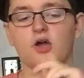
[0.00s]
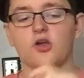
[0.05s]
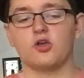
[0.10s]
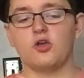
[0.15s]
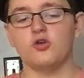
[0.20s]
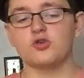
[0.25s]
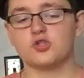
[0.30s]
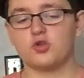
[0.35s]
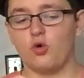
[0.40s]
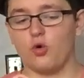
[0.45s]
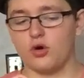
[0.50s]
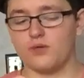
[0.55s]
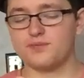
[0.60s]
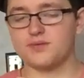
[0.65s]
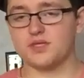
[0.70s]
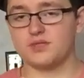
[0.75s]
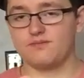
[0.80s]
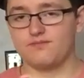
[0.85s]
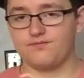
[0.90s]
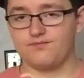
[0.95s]
Ghost
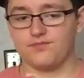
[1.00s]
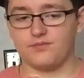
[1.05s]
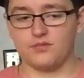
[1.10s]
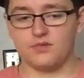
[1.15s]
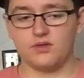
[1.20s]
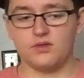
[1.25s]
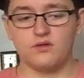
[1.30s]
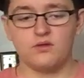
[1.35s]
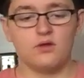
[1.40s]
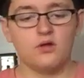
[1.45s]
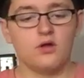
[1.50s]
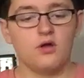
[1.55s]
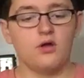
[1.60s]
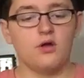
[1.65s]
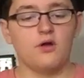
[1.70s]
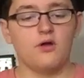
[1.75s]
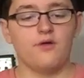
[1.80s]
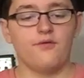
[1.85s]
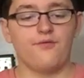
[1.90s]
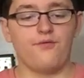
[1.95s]
Corps,
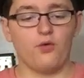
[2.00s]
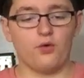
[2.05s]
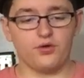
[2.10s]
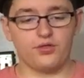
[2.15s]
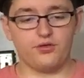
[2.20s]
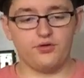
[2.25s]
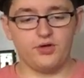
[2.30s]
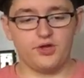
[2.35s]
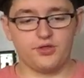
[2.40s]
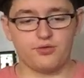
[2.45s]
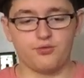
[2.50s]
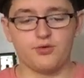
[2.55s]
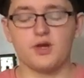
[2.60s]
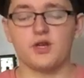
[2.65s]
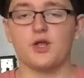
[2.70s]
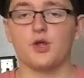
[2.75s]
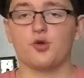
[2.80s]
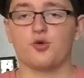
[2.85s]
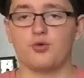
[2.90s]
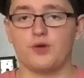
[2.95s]

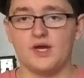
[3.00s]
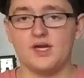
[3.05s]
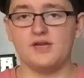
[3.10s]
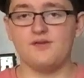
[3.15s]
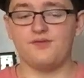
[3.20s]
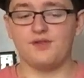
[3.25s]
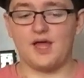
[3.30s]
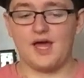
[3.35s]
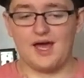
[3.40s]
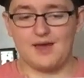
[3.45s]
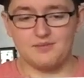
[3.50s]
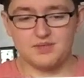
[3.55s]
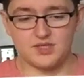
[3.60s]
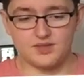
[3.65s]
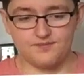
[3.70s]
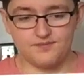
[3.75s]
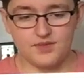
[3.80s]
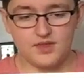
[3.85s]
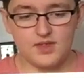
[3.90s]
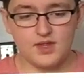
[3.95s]
433 Creative
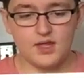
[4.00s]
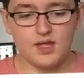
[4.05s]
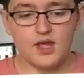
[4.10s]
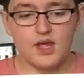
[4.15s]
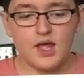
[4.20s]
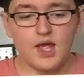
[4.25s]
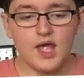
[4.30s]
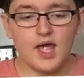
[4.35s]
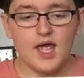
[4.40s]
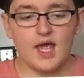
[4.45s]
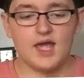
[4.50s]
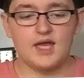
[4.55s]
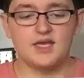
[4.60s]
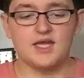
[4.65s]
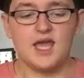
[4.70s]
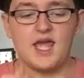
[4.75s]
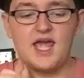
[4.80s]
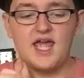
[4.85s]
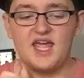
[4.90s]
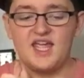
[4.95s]
Labs,
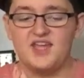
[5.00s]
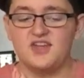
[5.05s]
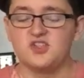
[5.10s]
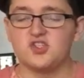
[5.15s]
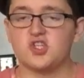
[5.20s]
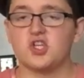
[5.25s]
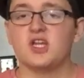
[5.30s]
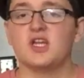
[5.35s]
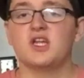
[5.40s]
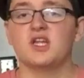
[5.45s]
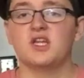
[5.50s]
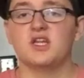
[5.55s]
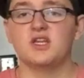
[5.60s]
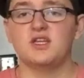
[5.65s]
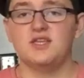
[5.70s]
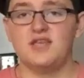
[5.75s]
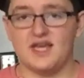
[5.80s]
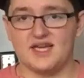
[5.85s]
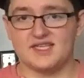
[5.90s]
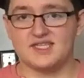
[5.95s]
and Age,
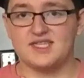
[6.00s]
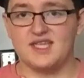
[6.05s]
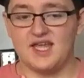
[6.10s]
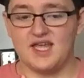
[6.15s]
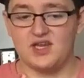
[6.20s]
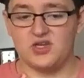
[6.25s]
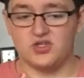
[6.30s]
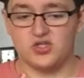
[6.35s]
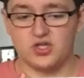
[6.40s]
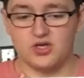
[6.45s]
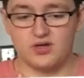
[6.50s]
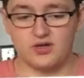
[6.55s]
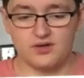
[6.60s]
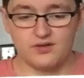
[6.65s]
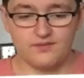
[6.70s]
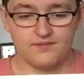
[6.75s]
Next Age.